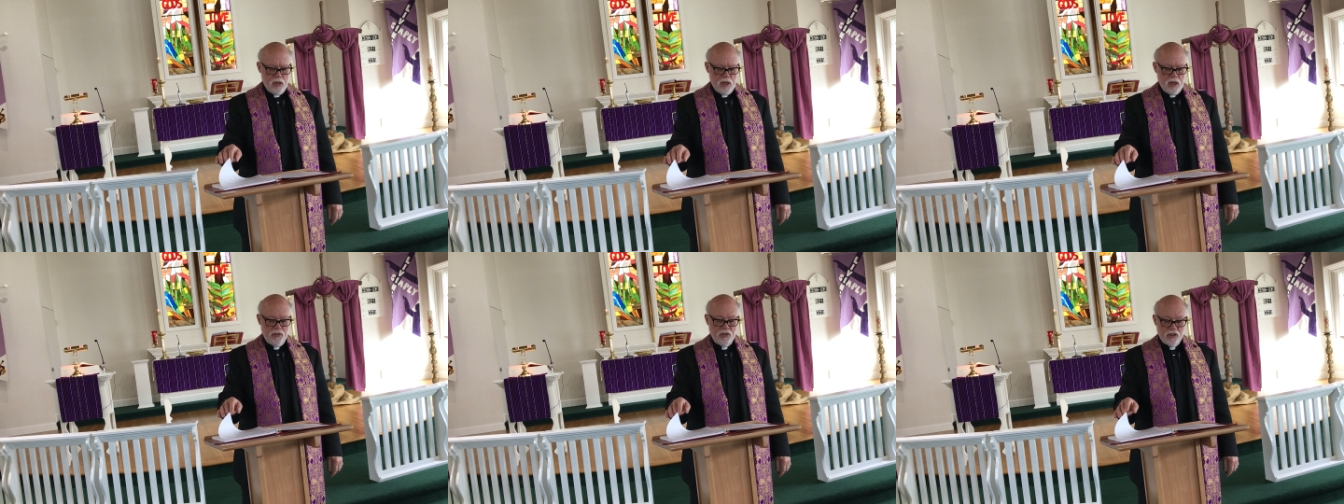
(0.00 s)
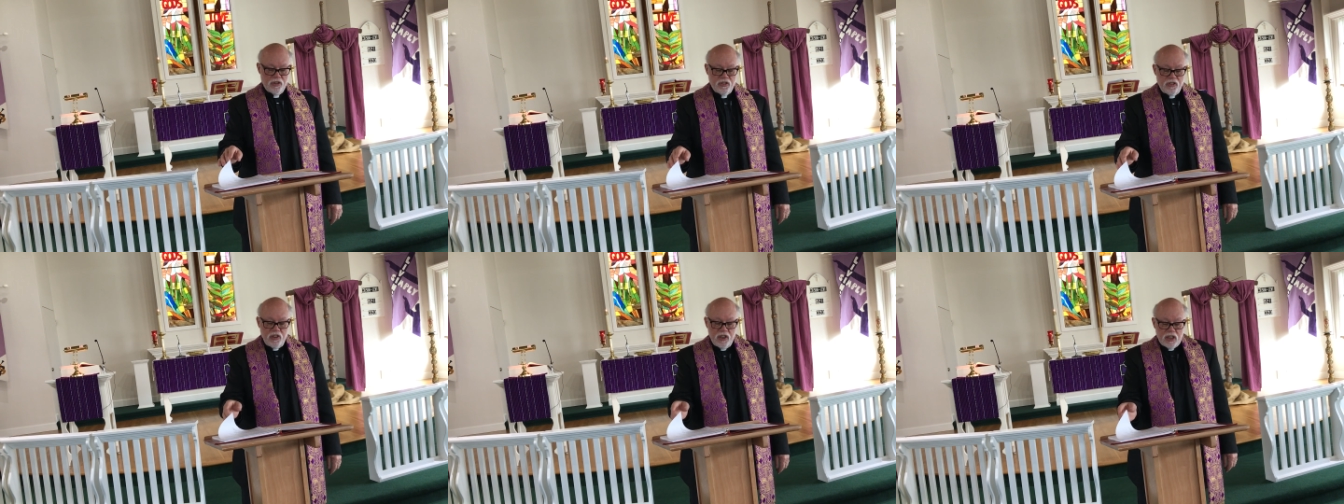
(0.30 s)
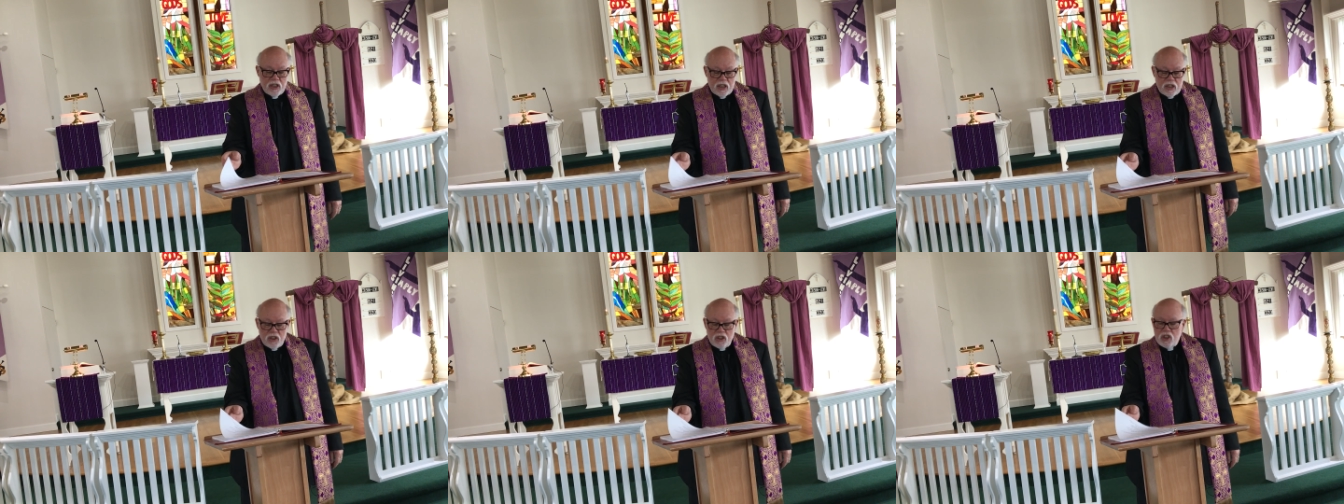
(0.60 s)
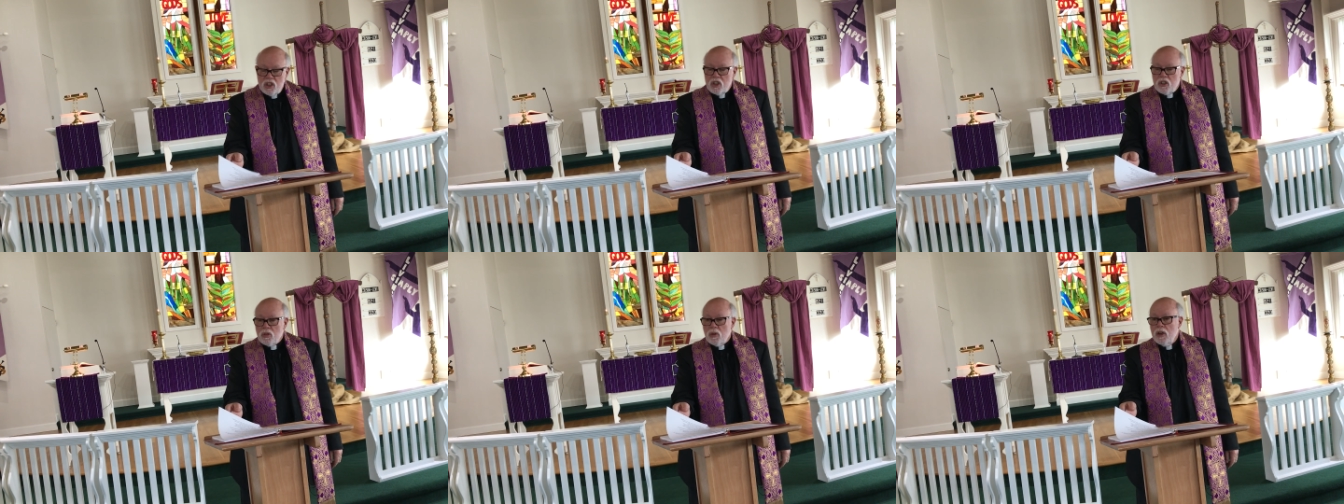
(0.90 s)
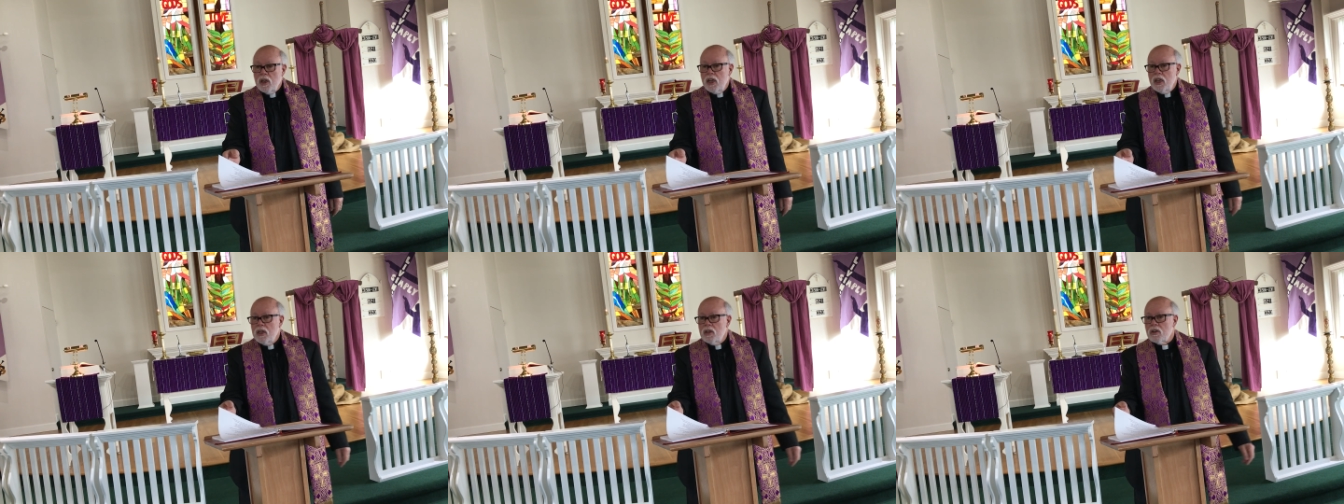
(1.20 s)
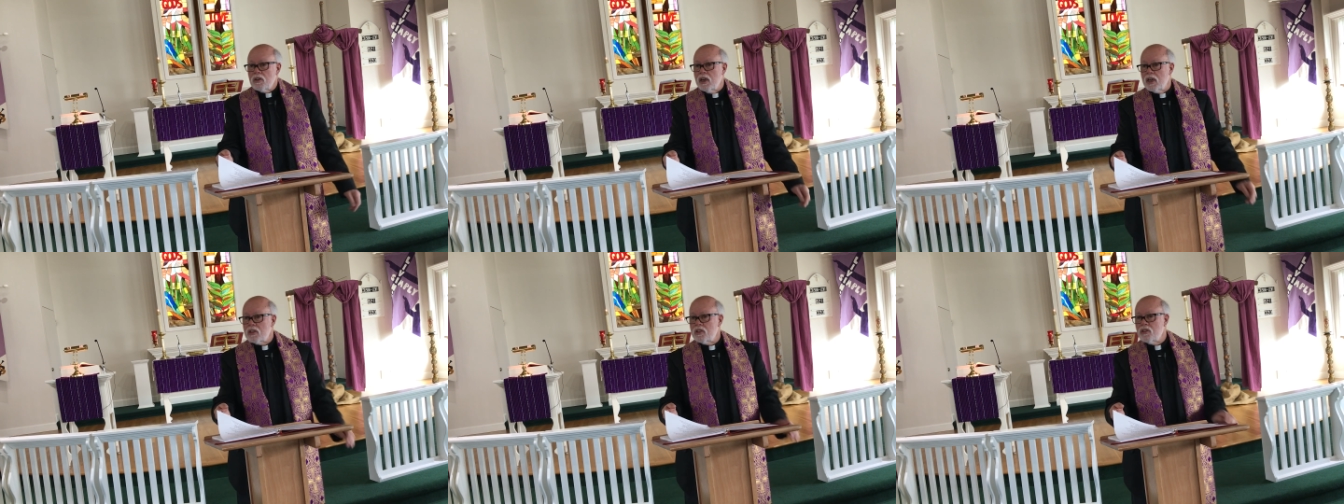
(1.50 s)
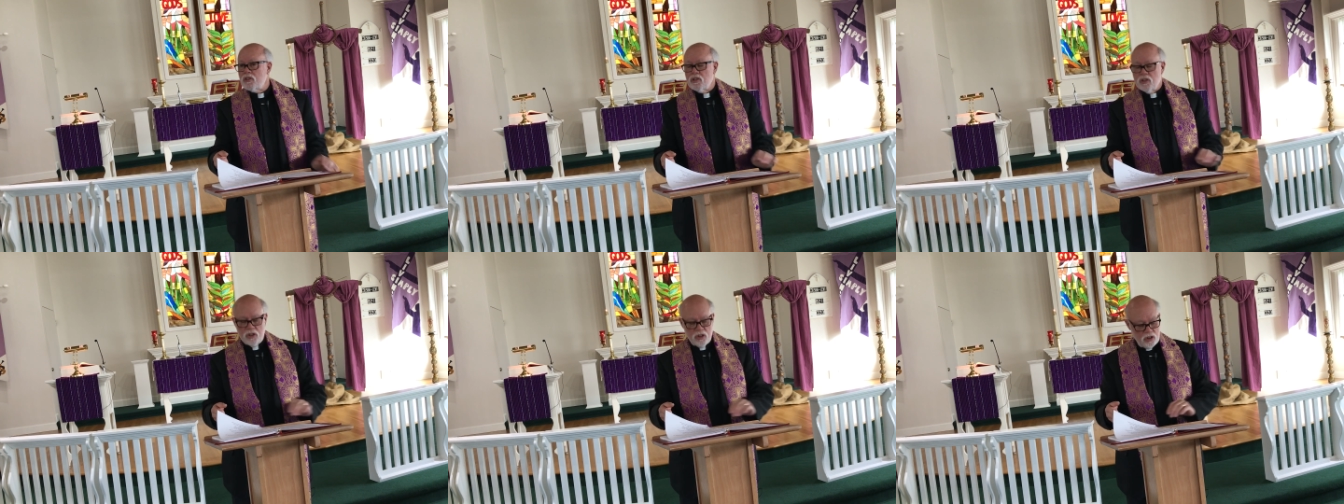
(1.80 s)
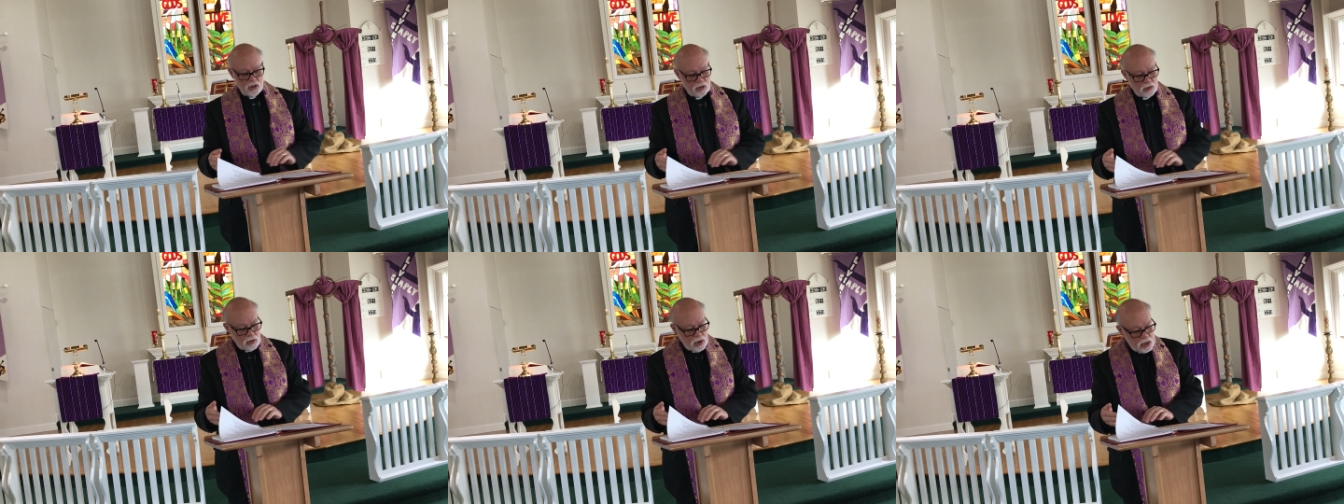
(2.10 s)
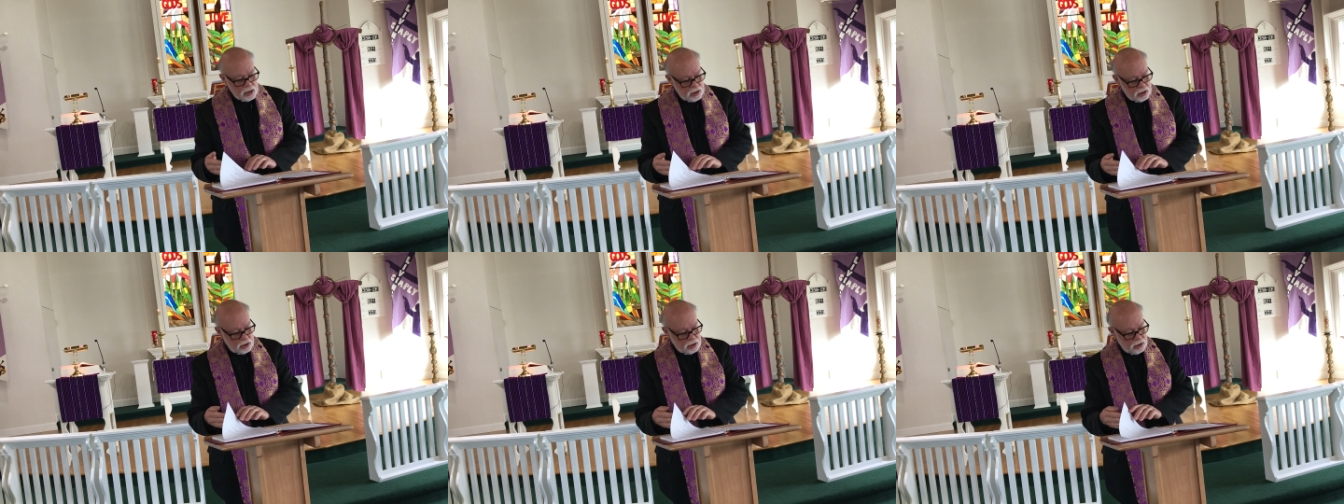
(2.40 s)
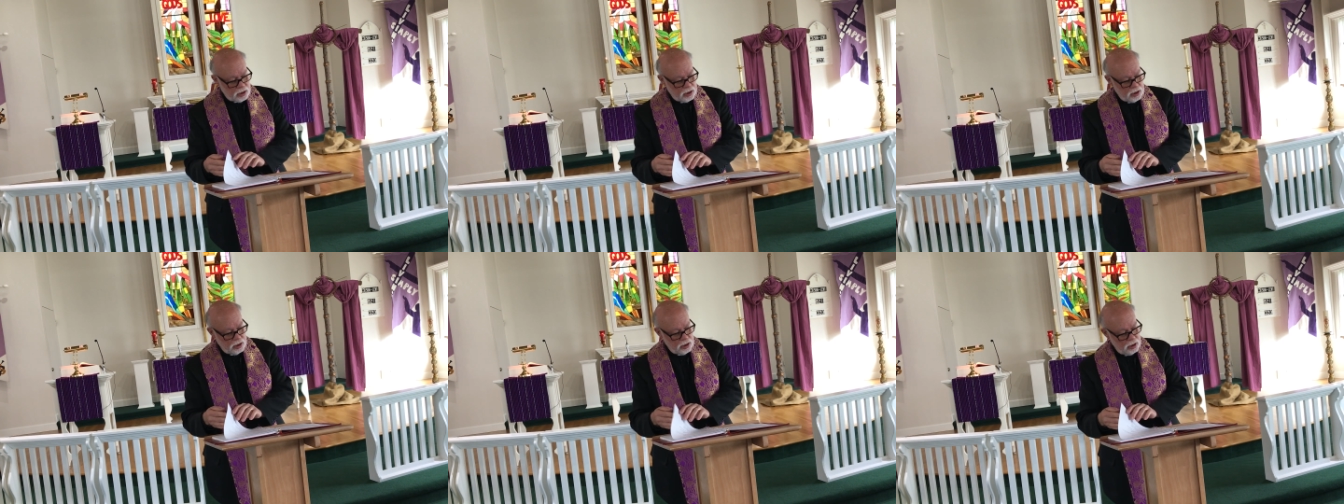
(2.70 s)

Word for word: If you're feeling strained or extra stressed,